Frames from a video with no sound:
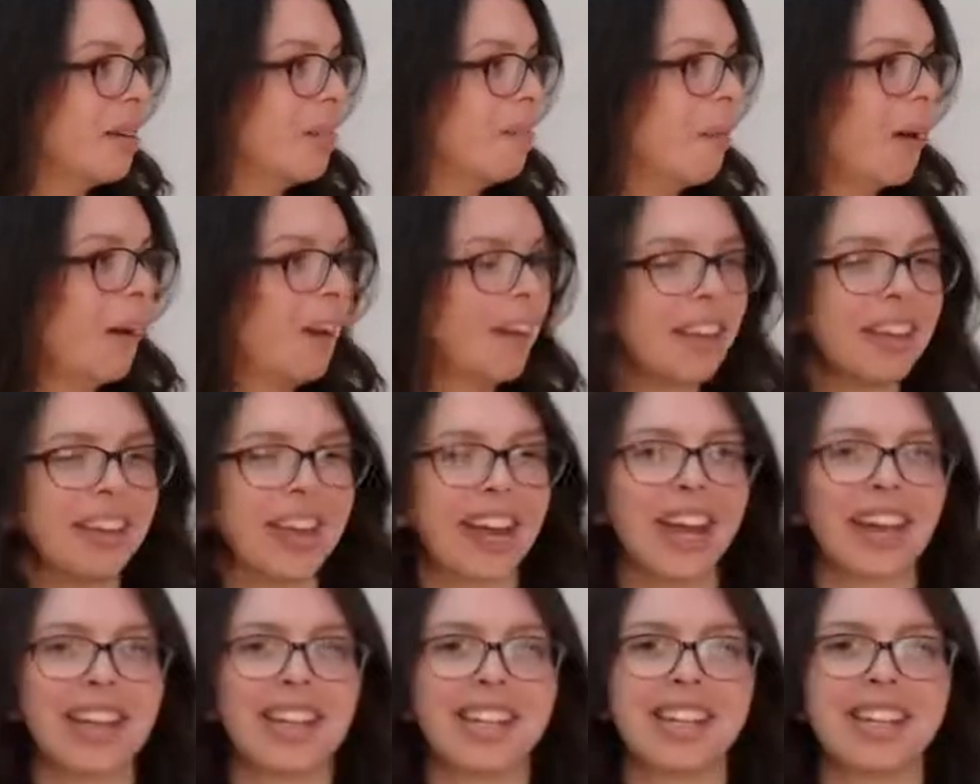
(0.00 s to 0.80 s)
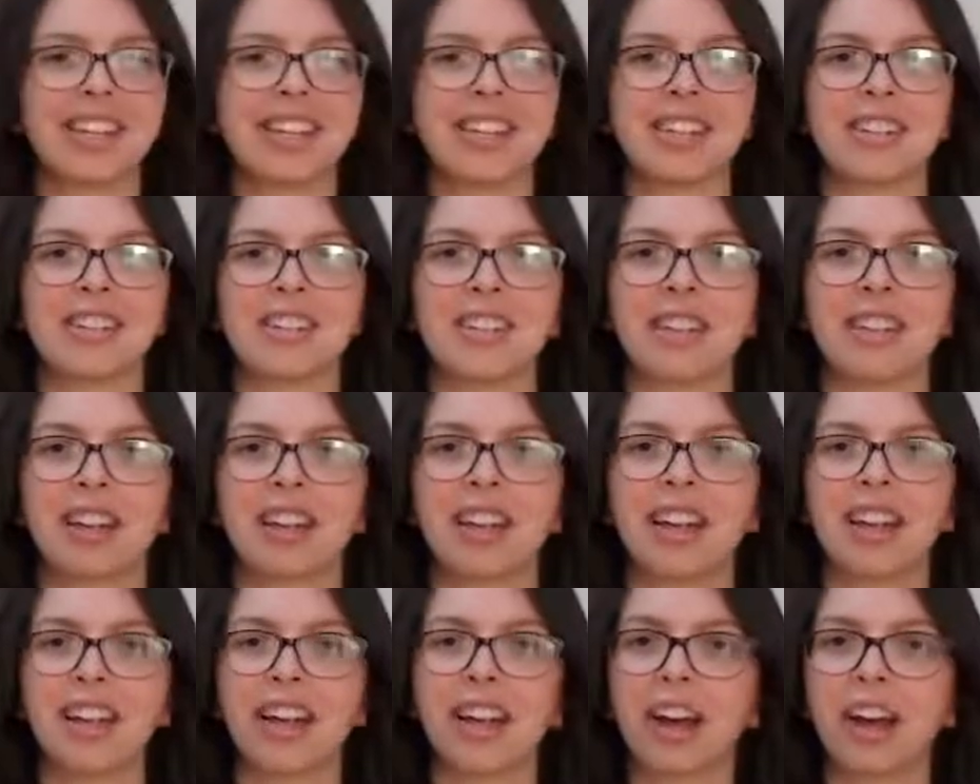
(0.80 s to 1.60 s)
birthdays and
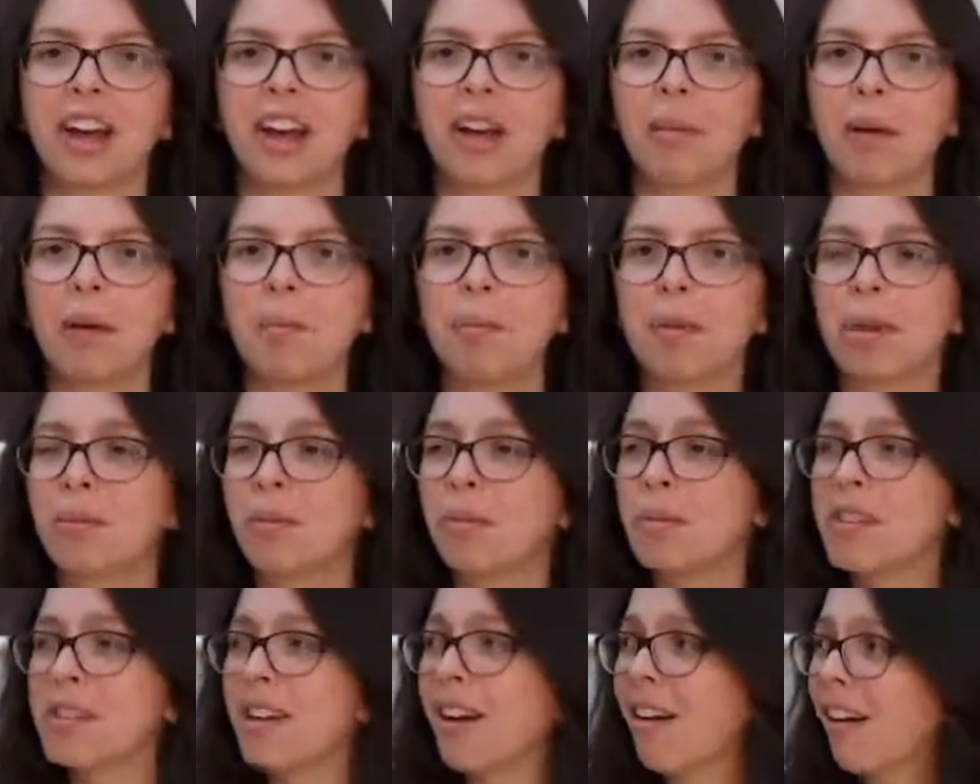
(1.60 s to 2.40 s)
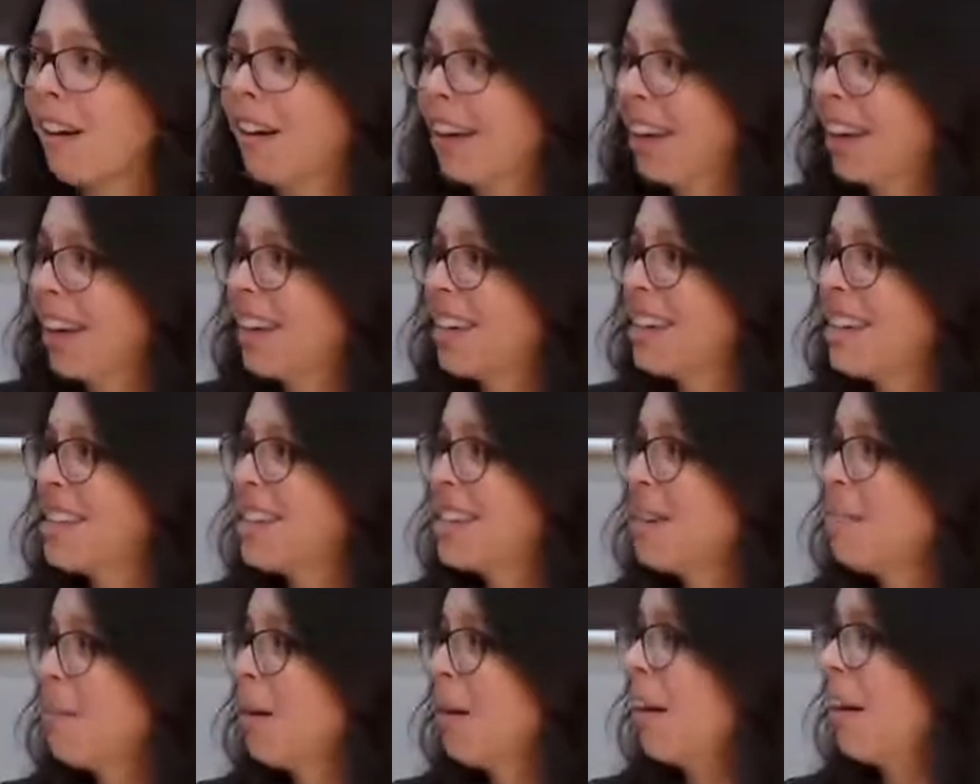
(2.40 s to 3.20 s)
when people die, and
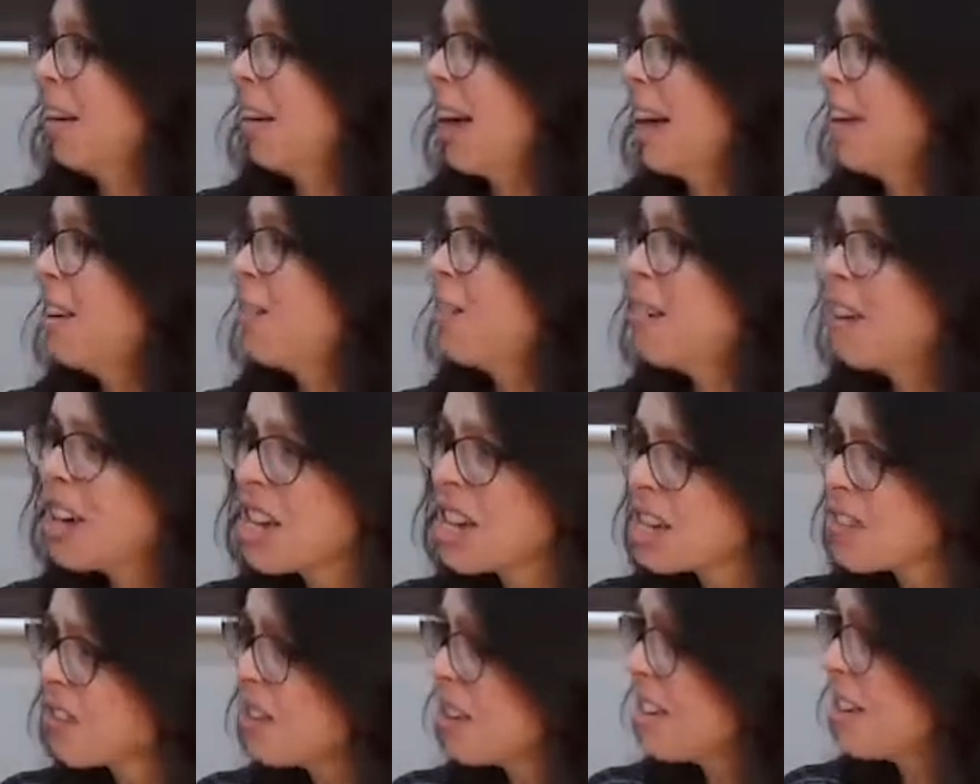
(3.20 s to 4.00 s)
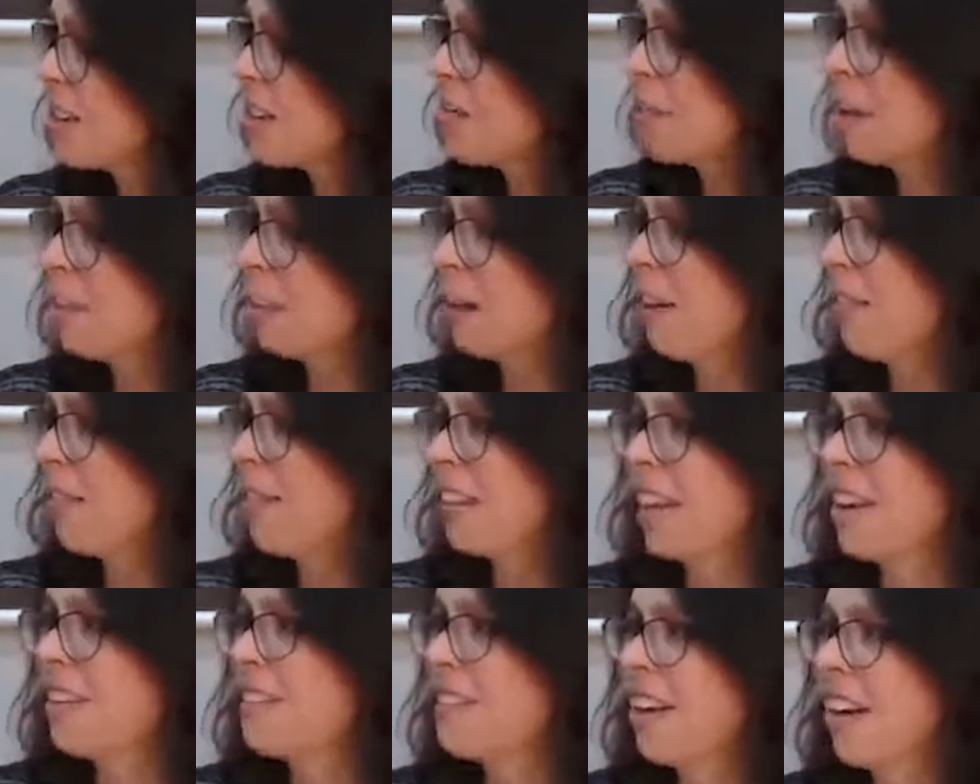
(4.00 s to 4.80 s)
to mark anniversaries of people
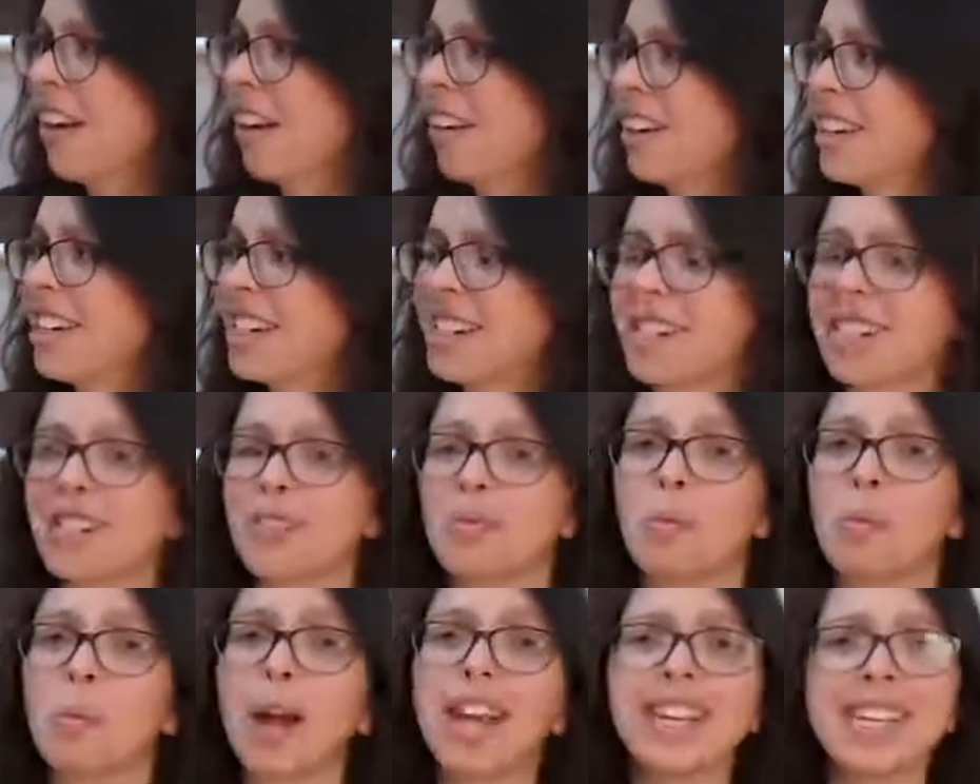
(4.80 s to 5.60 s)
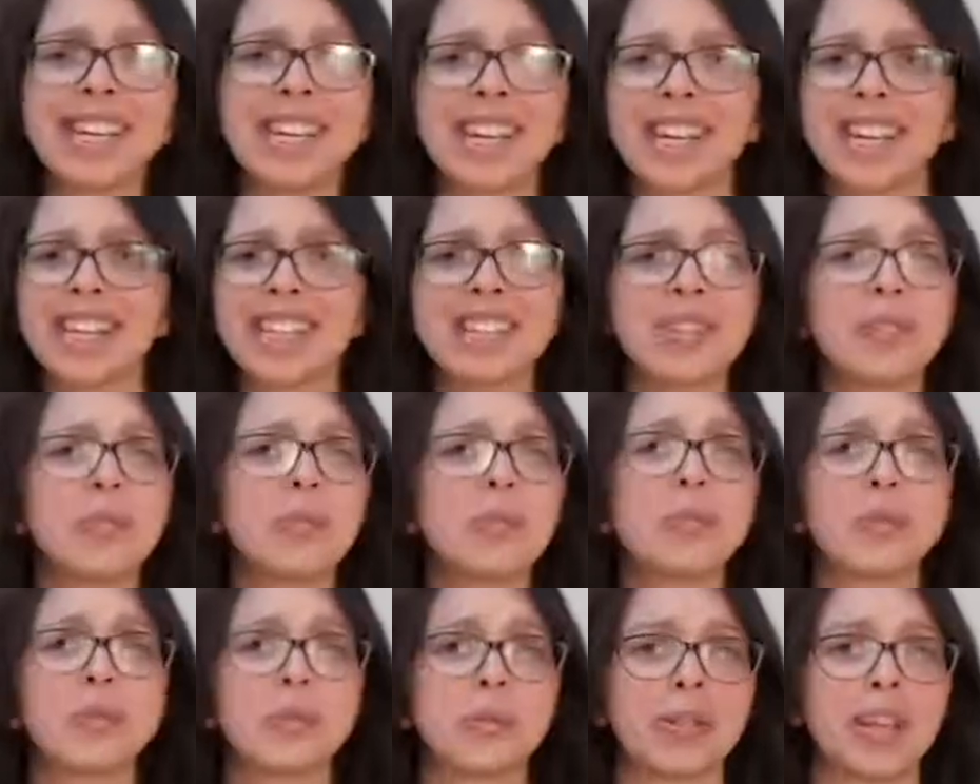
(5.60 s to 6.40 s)
after they've died, and weddings and
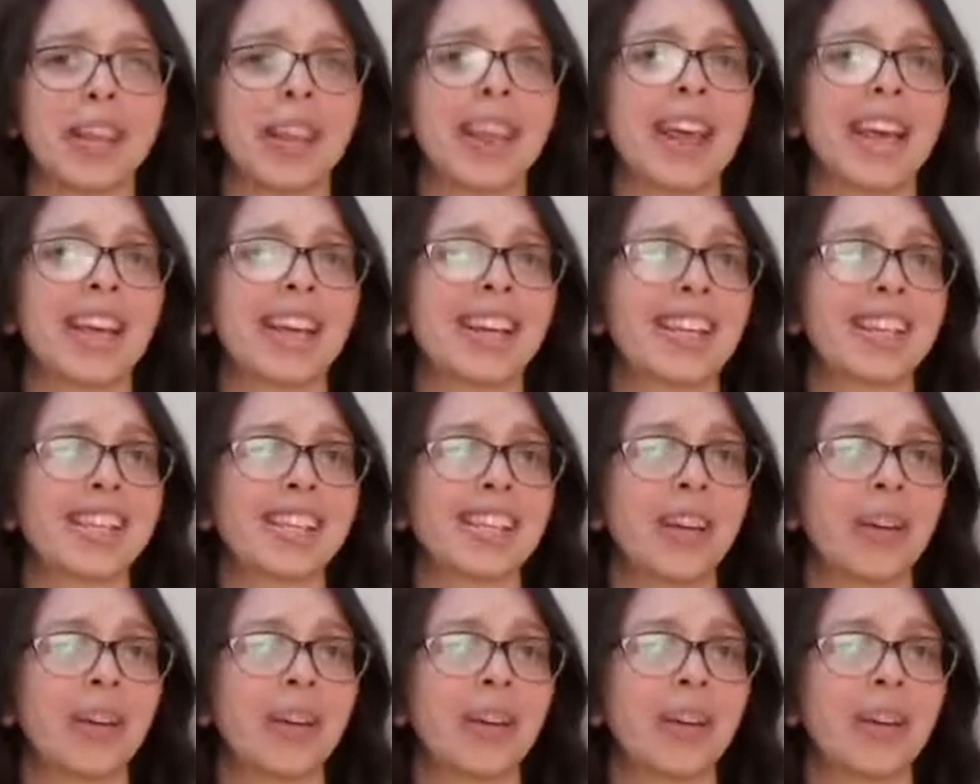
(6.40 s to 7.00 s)
all sorts of things.